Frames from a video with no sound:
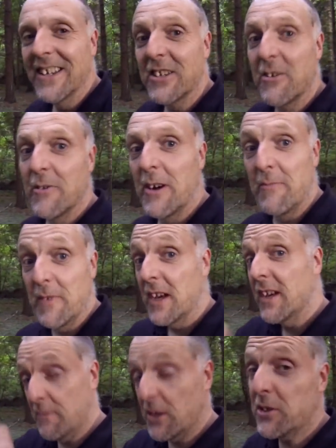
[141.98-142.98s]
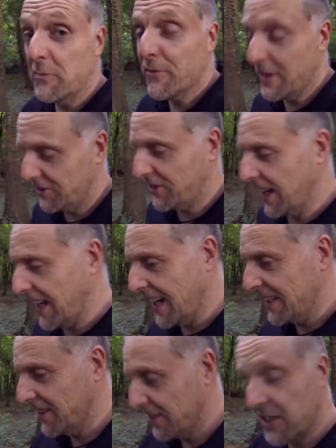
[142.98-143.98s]
So much
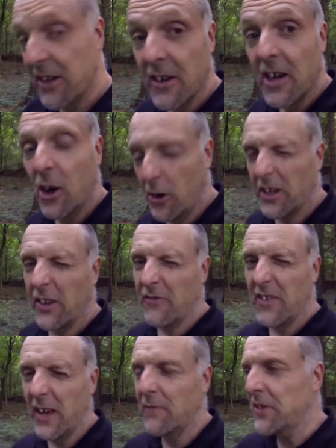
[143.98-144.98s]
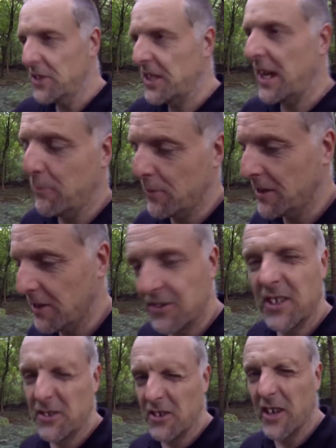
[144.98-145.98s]
appreciated. So I've given them to Damon because
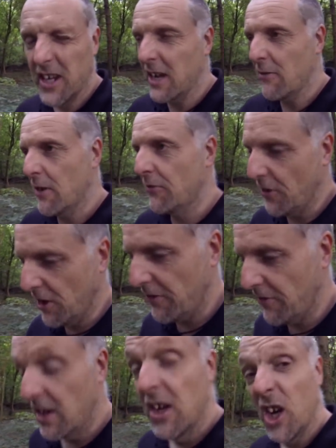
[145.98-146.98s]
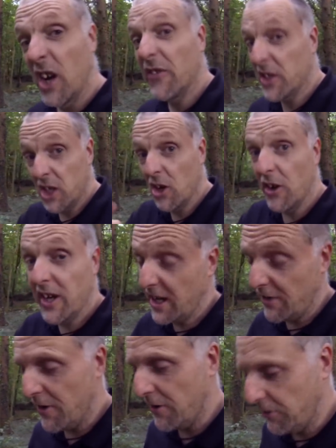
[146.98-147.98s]
he's got a Hero 5. I've only got a
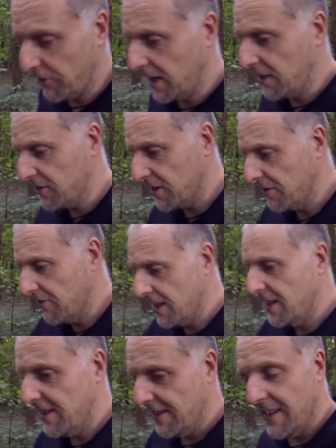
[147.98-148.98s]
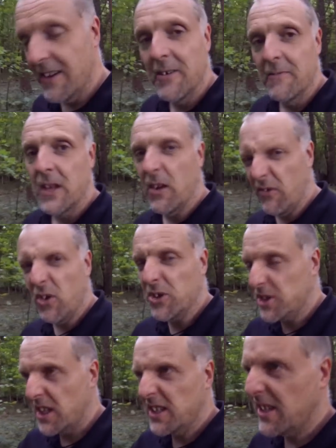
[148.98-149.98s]
Hero 3, so
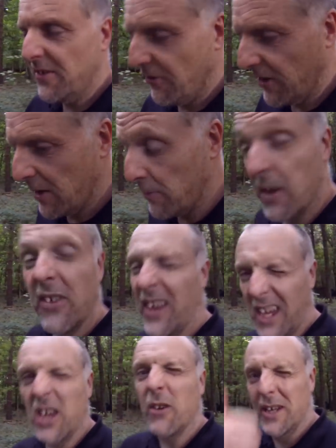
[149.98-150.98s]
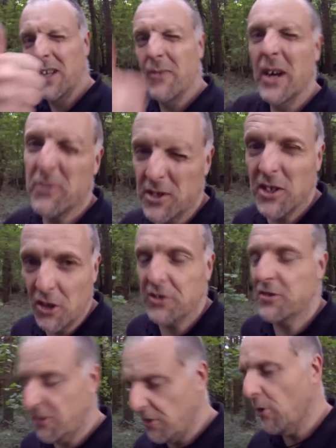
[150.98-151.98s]
unfortunately it didn't fit. But thank you anyway, it was a
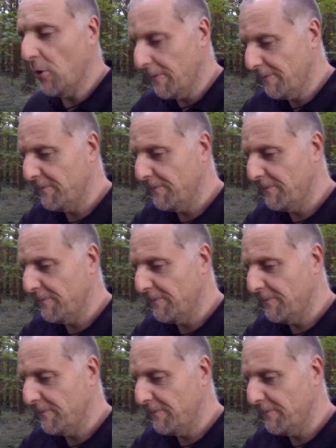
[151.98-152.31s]
nice thought.